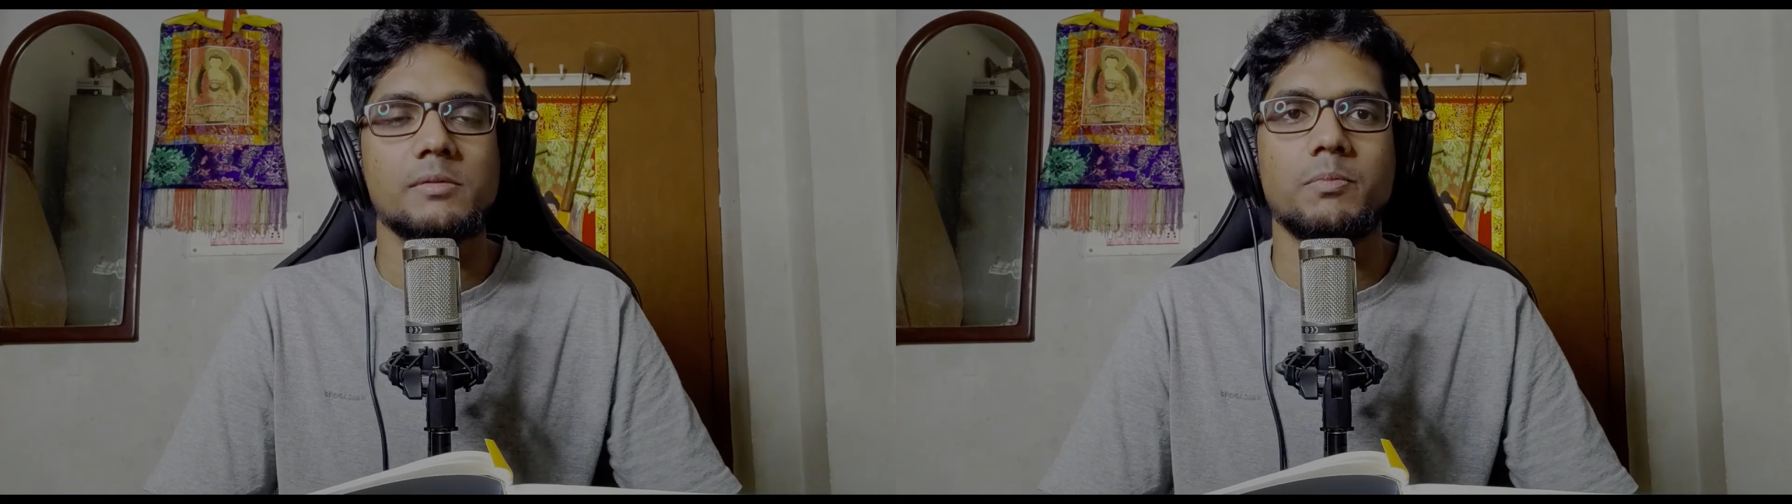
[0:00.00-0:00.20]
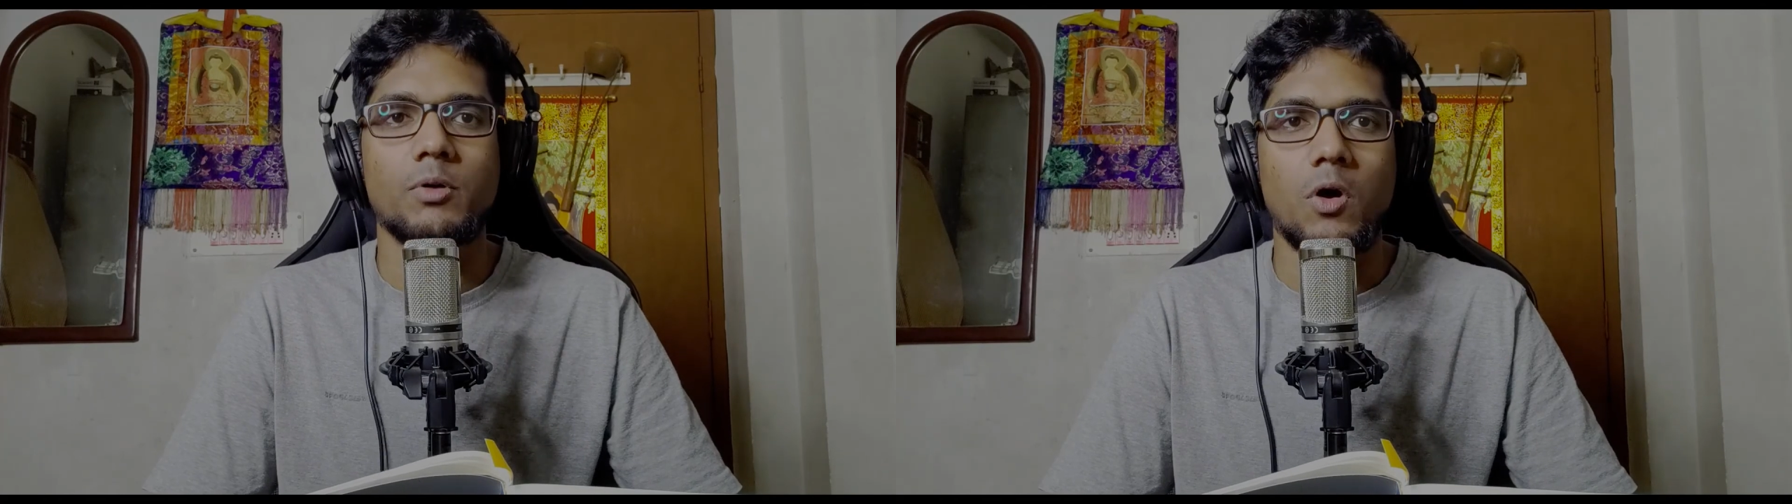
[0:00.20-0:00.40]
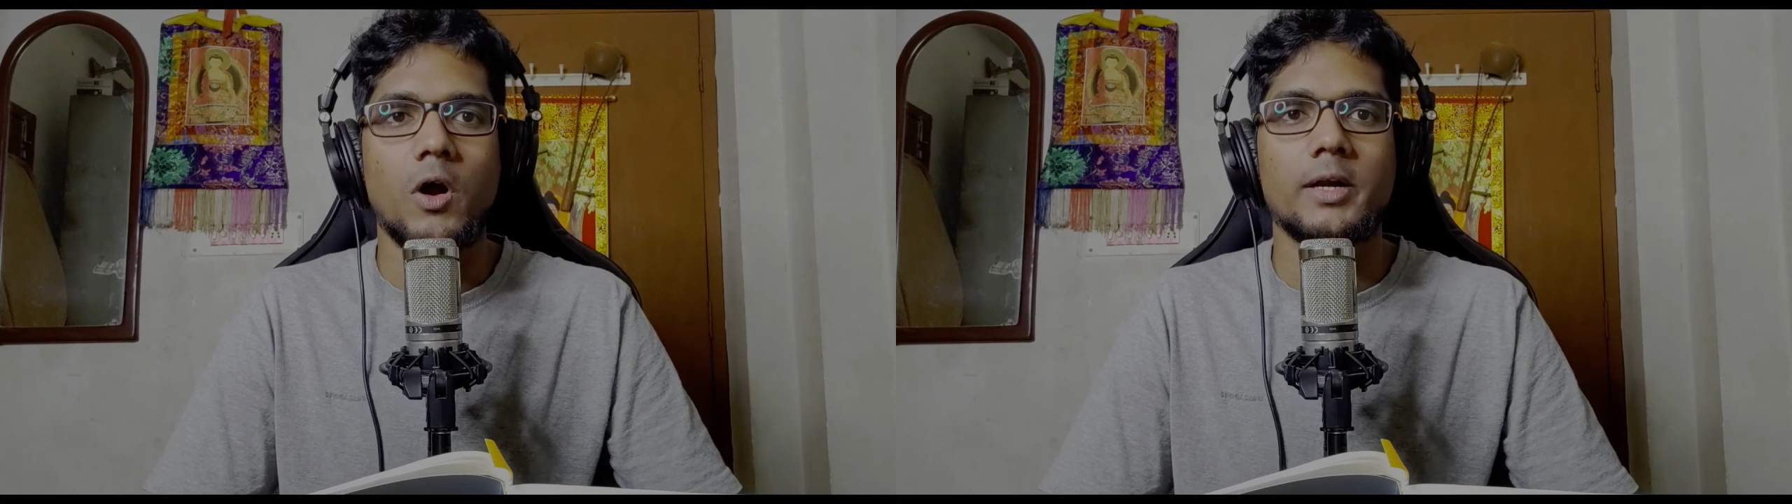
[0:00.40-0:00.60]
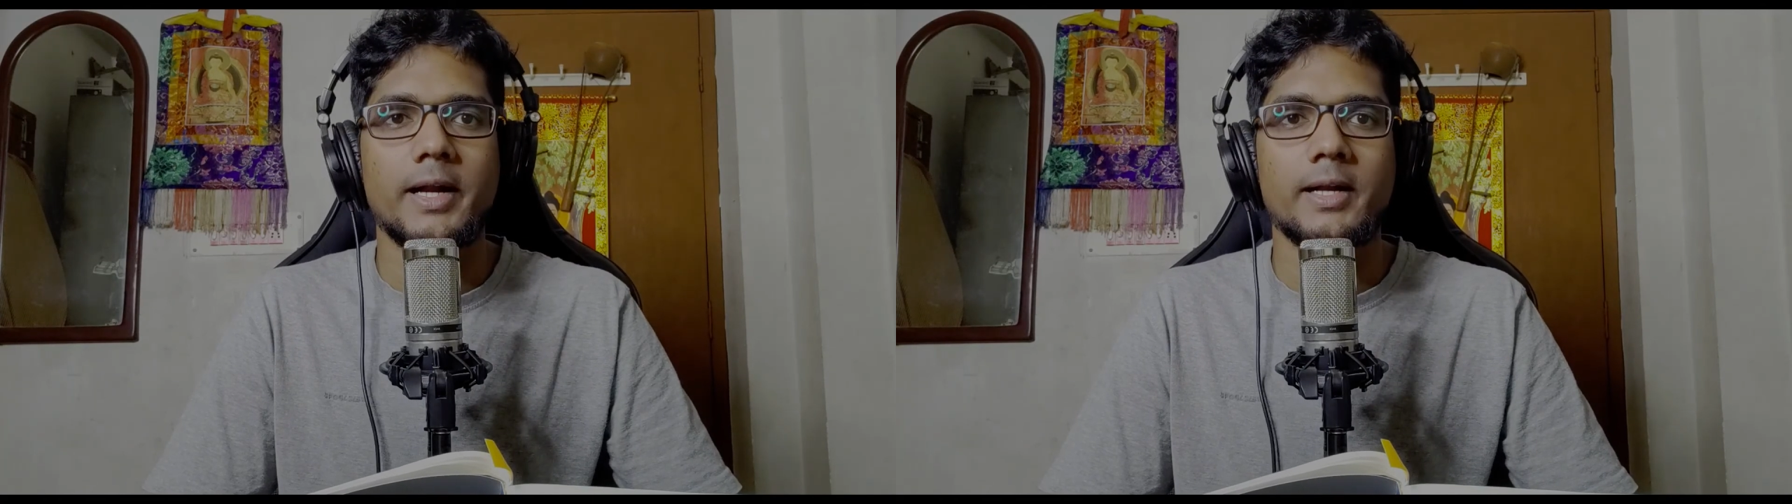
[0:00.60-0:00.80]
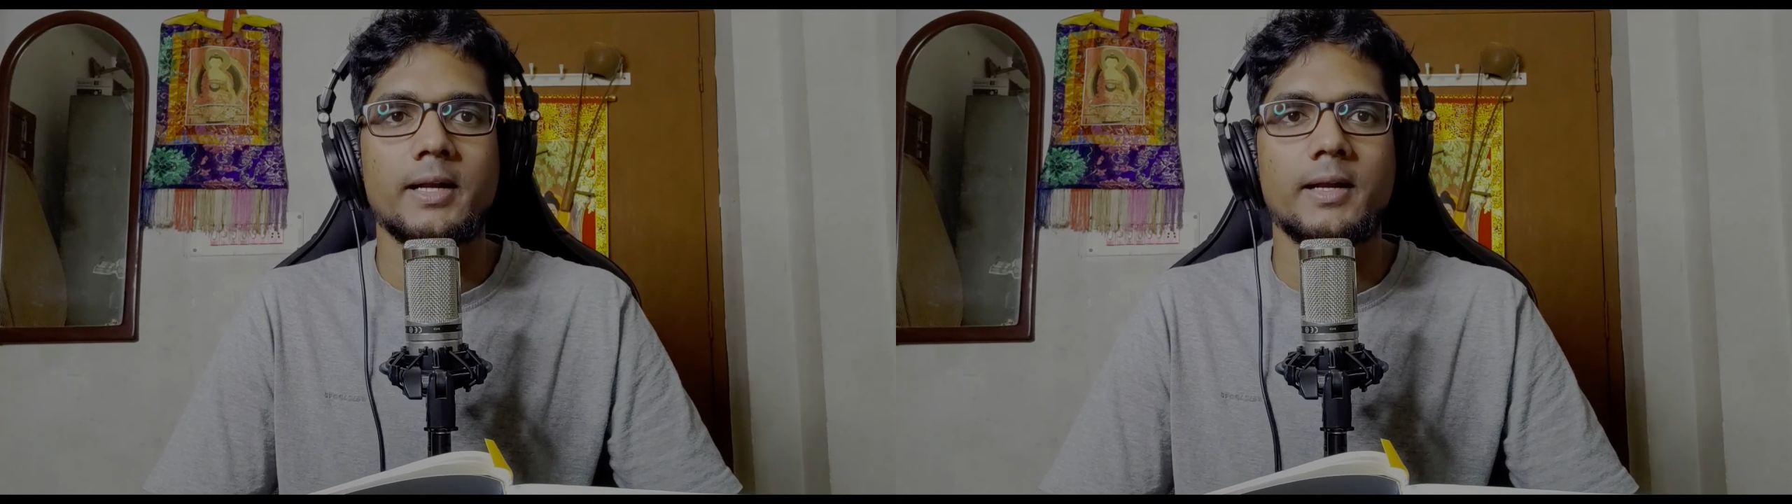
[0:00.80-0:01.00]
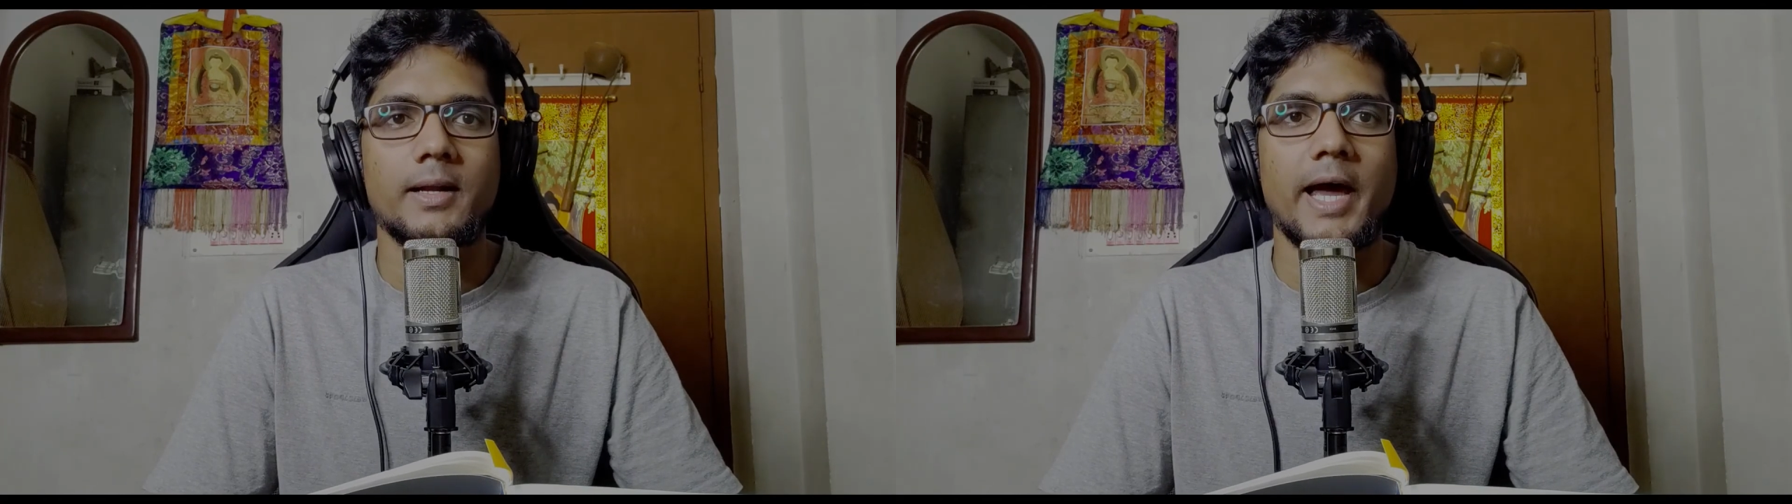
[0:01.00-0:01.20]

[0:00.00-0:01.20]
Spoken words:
broad and